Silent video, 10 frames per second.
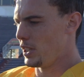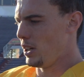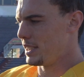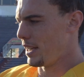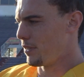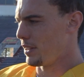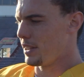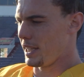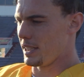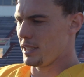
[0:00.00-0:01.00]
you know, I
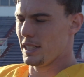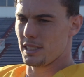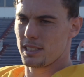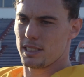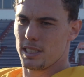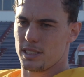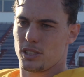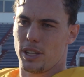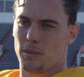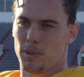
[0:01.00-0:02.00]
definitely think it, it's
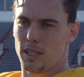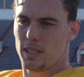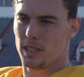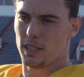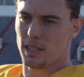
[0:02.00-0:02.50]
it's shaped me.